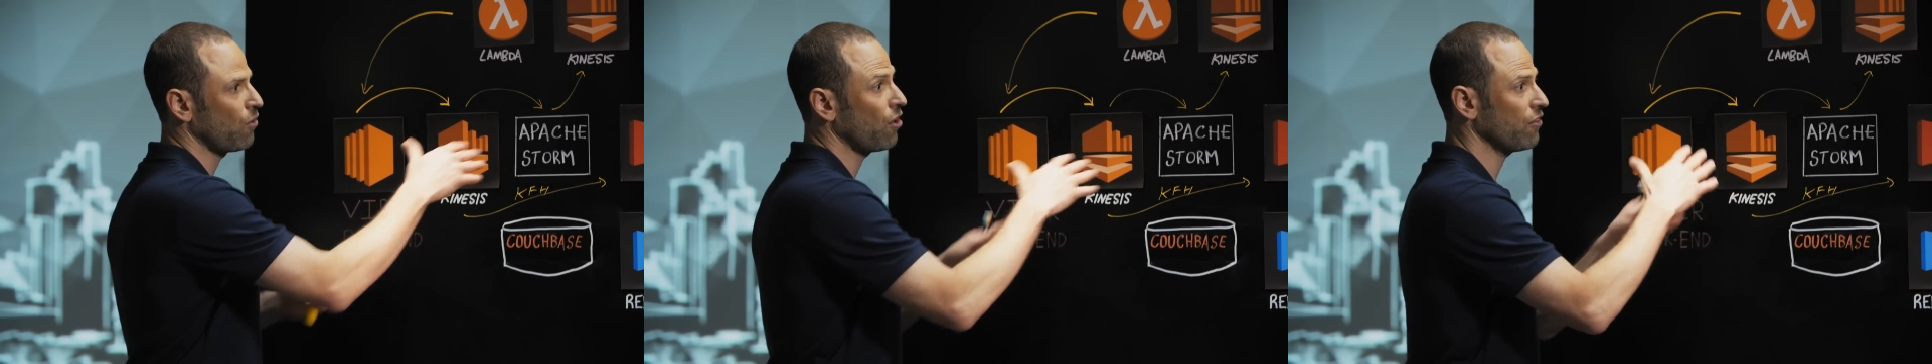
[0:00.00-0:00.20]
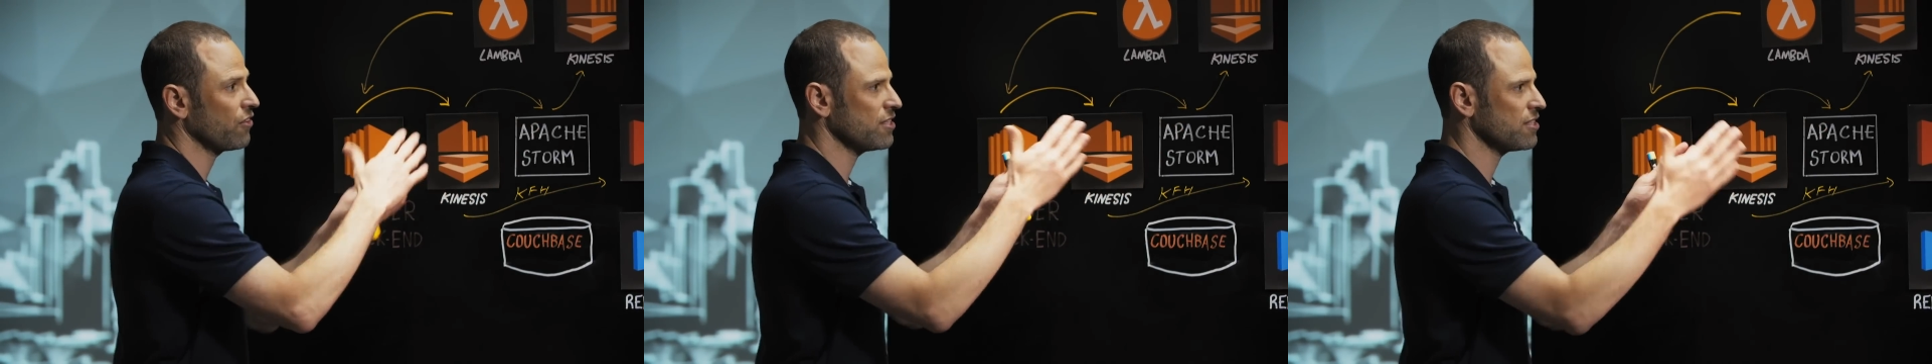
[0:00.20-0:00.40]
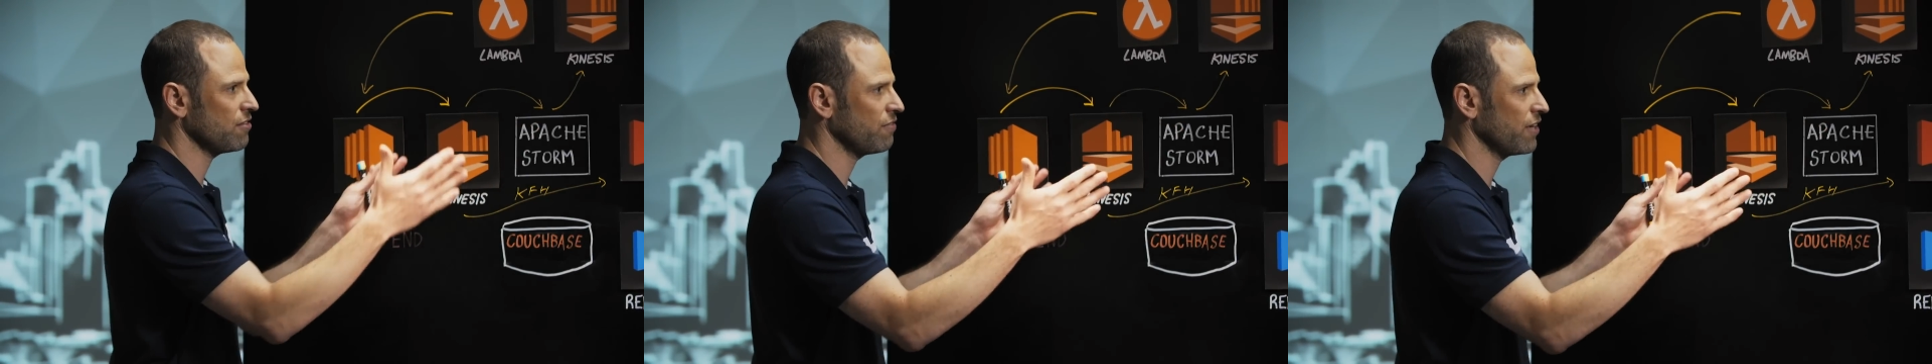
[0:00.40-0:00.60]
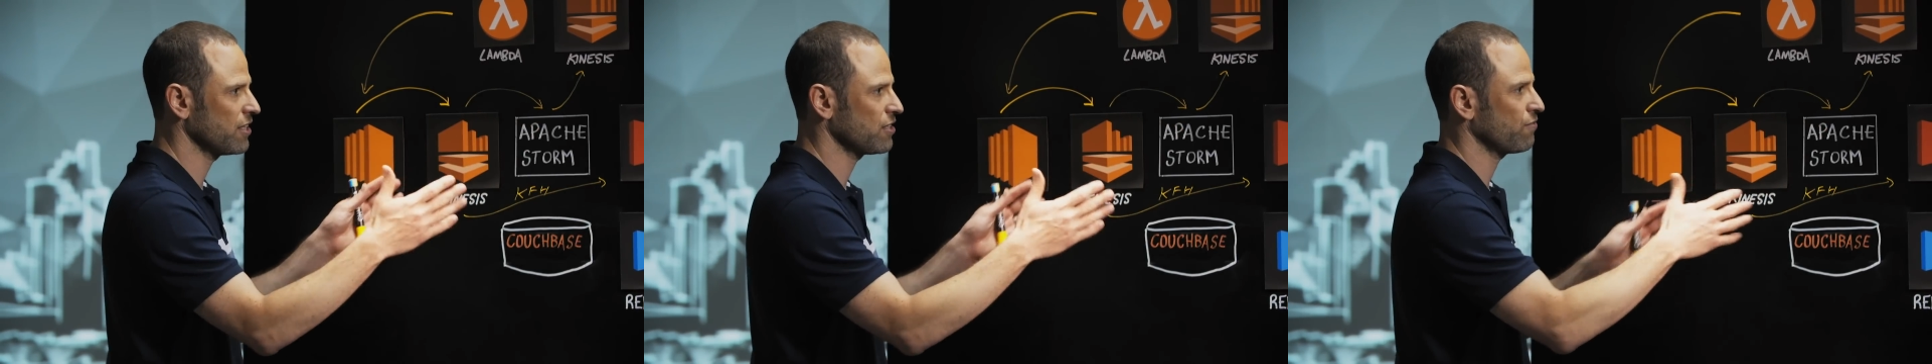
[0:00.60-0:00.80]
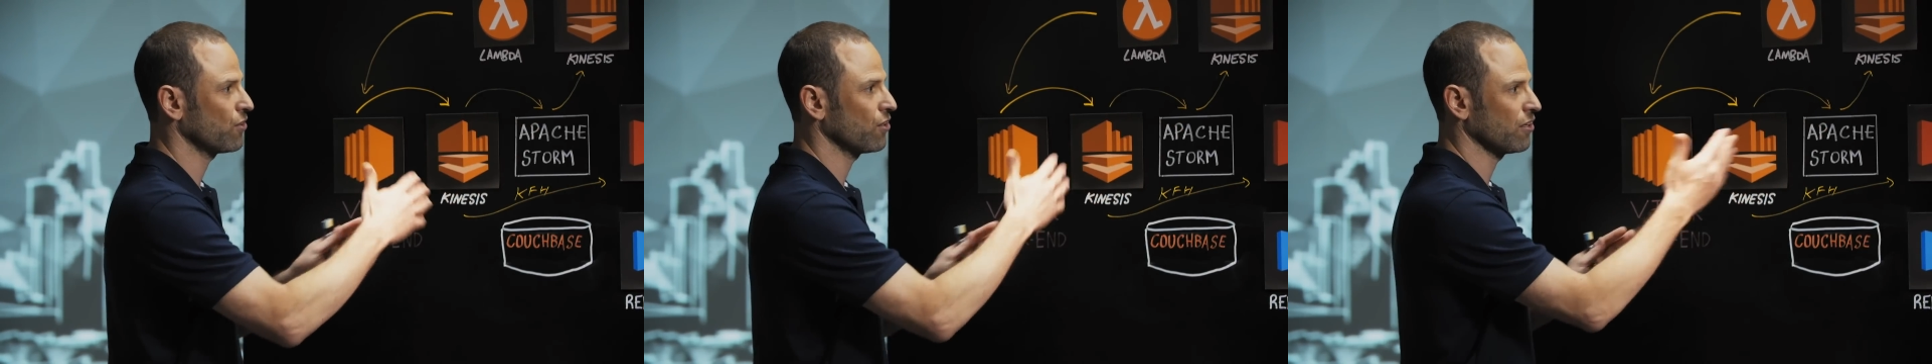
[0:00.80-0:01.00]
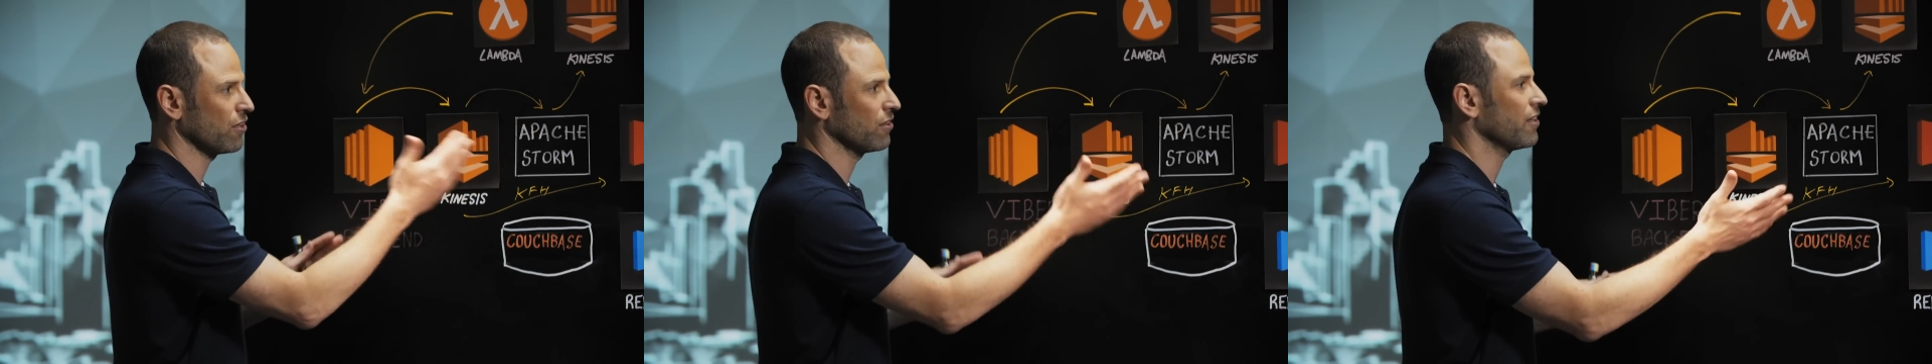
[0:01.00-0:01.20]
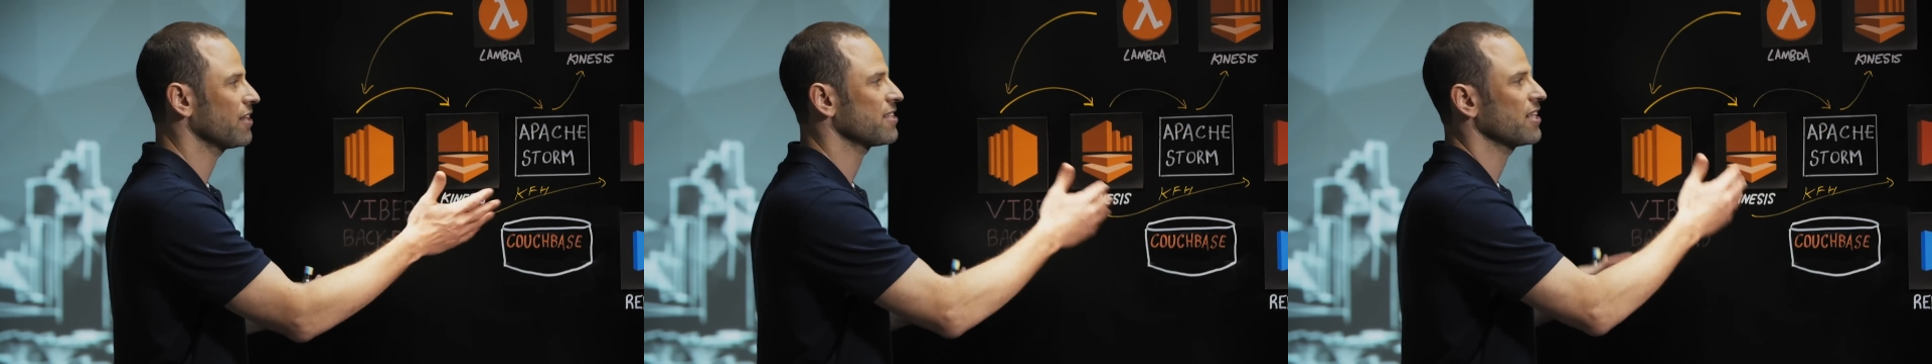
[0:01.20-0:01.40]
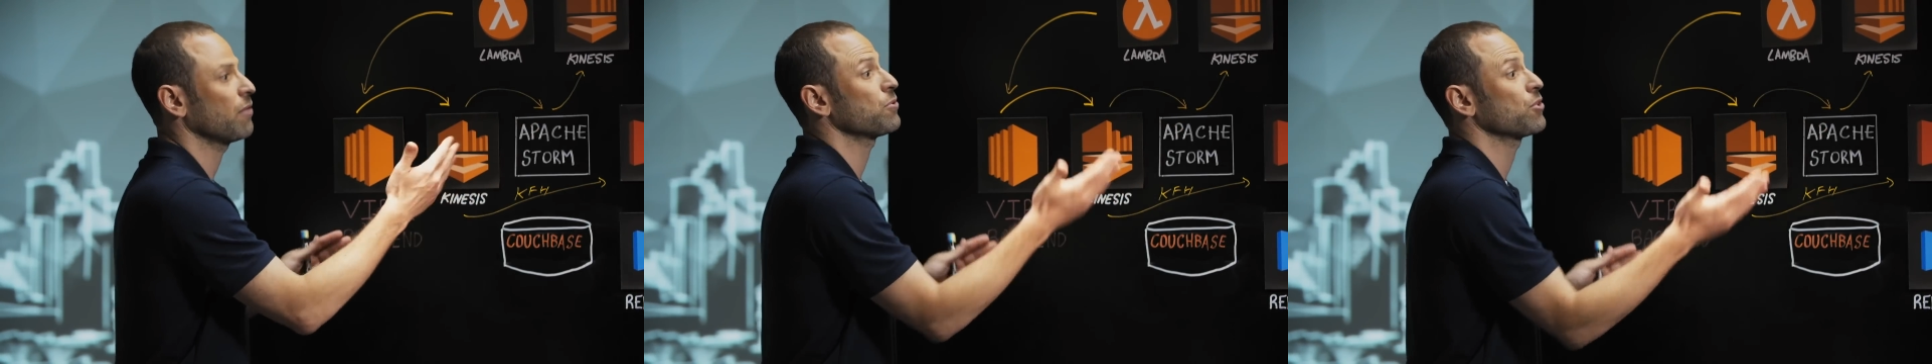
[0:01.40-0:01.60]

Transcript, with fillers: all these events for, let's say,